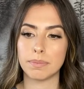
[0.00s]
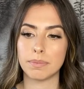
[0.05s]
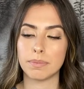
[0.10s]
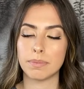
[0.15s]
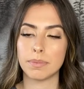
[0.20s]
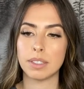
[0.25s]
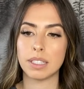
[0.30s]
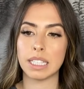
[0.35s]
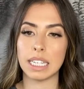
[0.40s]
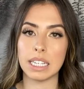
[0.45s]

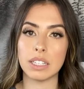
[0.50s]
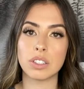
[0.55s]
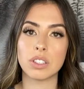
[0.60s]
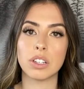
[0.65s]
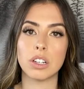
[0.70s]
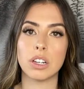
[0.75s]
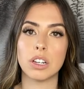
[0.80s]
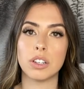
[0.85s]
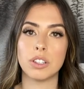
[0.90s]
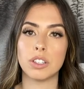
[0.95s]

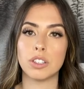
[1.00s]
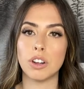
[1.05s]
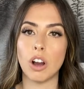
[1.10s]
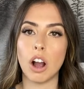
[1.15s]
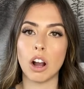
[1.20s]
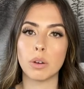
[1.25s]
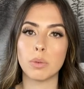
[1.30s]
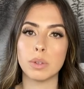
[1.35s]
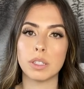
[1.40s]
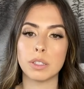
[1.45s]
Caesar, the
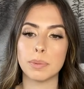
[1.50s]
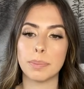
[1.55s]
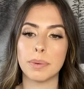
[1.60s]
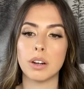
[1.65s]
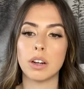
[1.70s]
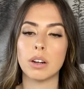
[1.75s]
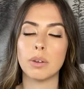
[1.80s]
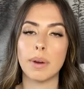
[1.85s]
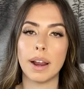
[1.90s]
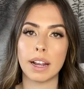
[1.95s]
dog
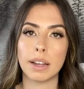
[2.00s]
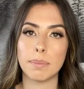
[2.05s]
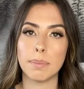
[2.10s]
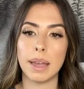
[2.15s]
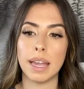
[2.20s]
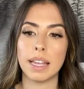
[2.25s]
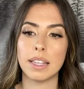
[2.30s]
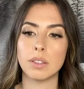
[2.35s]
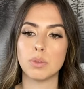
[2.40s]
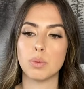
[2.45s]
whisperer,
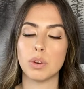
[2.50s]
recommends,